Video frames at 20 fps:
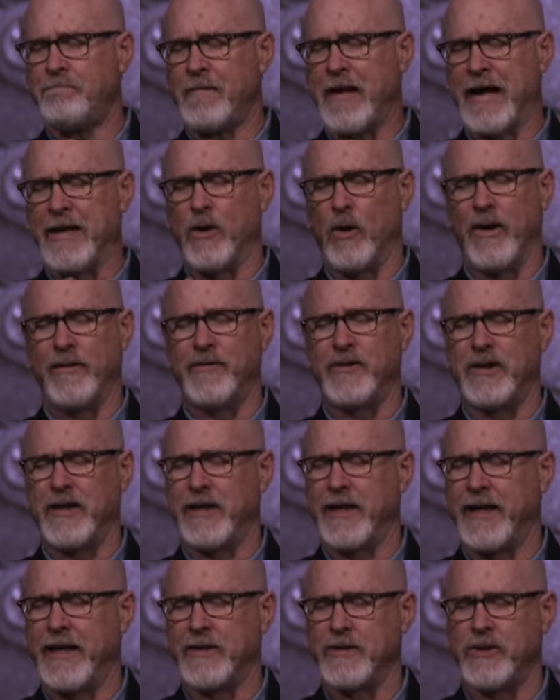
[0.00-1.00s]
I know I've
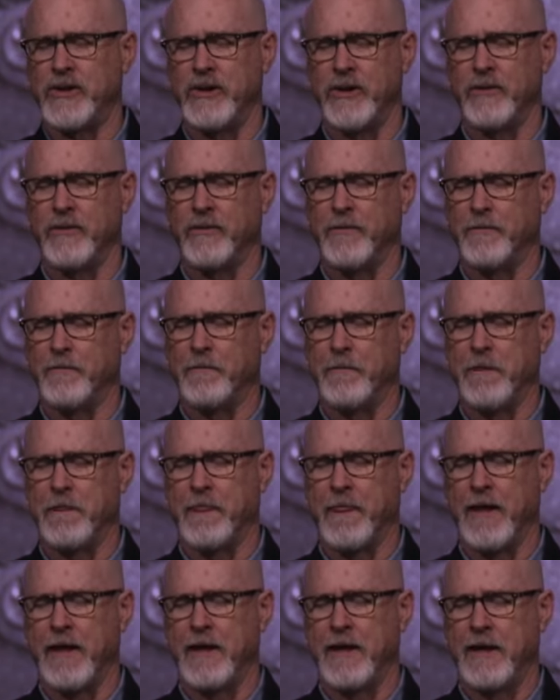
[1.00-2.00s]
sinned against you.
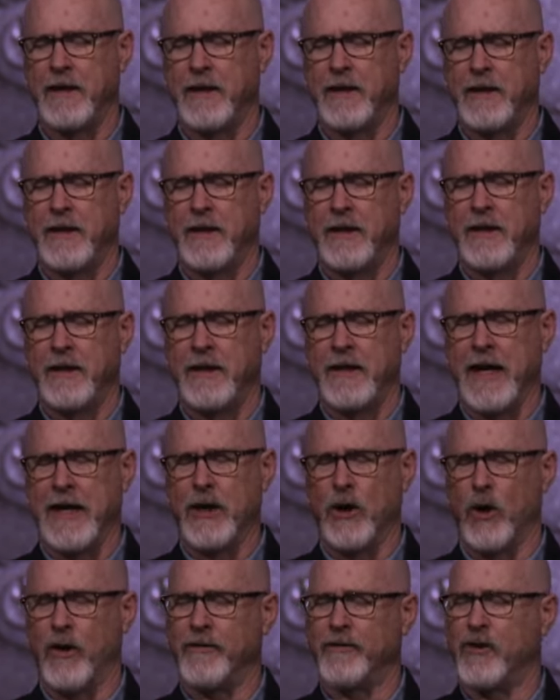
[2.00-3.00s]
I
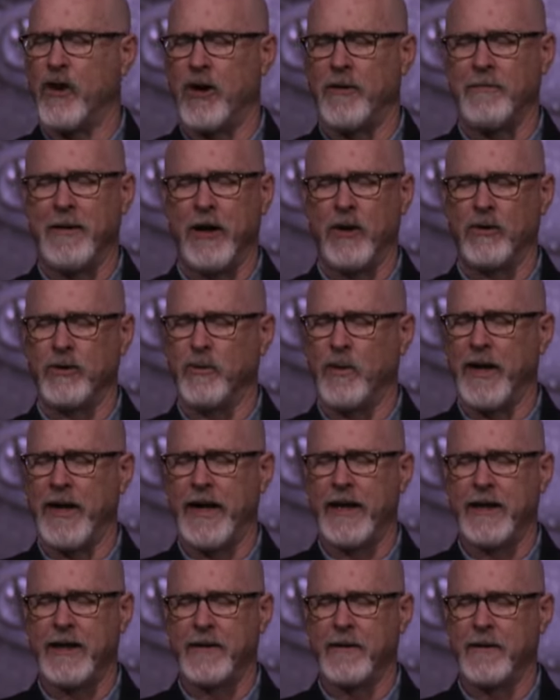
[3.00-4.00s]
know I've gone my own way.